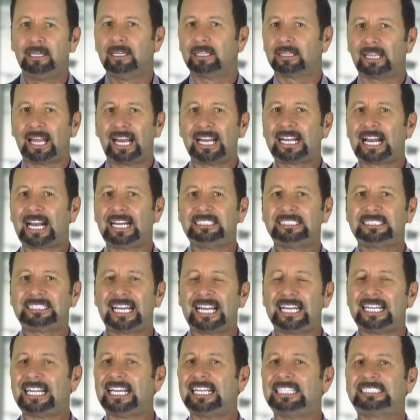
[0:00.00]
Like I
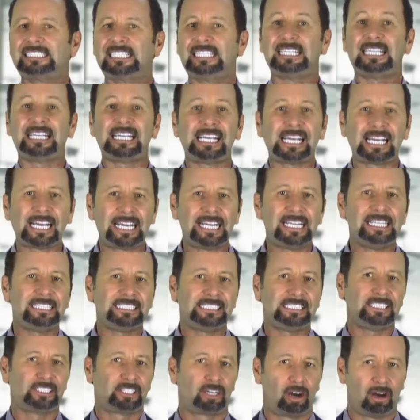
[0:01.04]
said, it's an
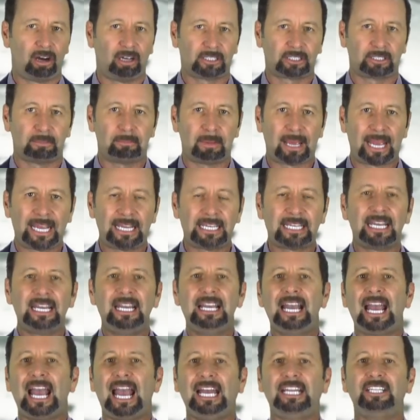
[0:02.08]
easy call to make,
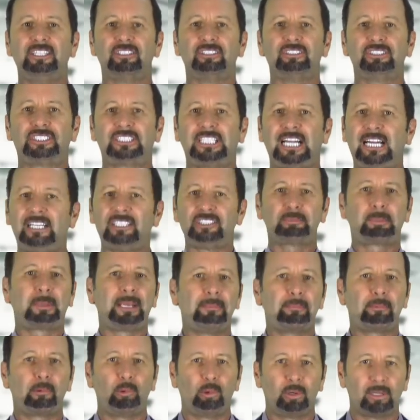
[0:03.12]
and your
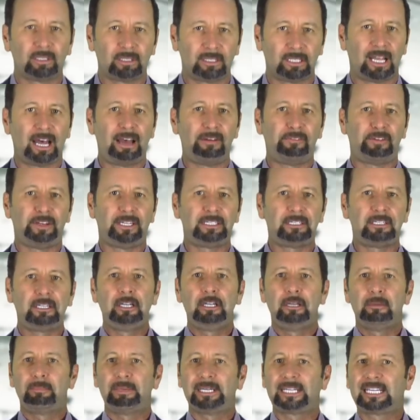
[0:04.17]
salespeople will love it
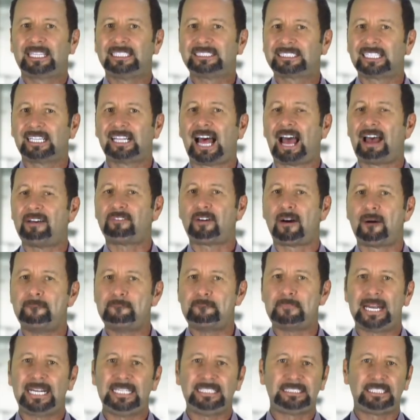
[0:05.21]
because they'll have
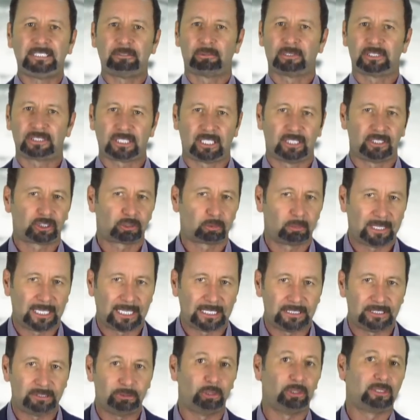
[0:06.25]
amazing results when
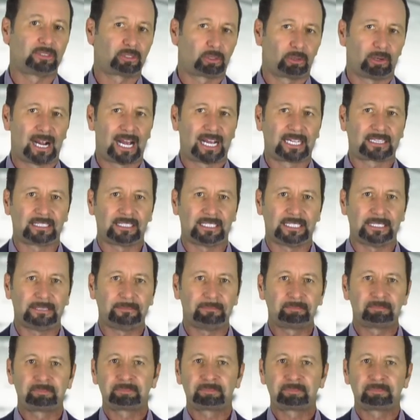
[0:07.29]
they do it correctly.